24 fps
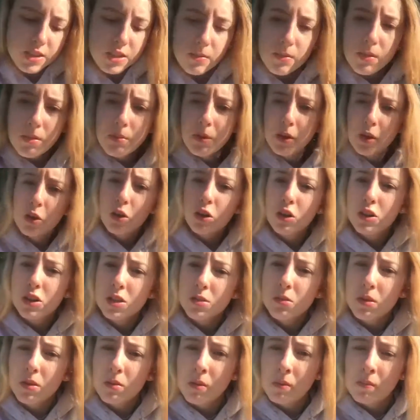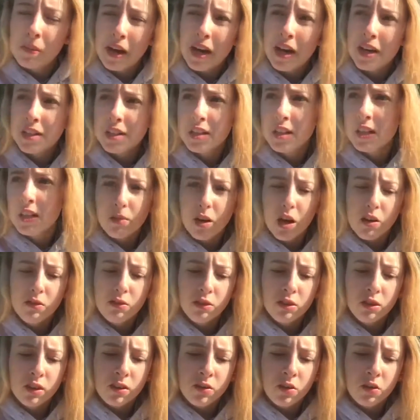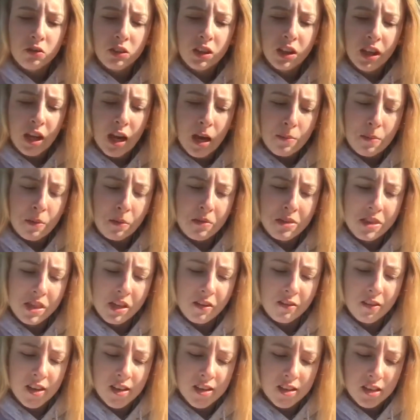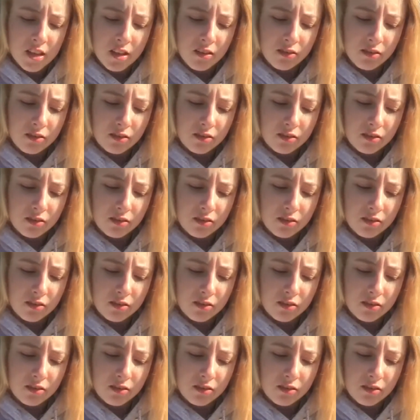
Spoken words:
some of them are good, some of them are bad. Overall I'm not really happy with the events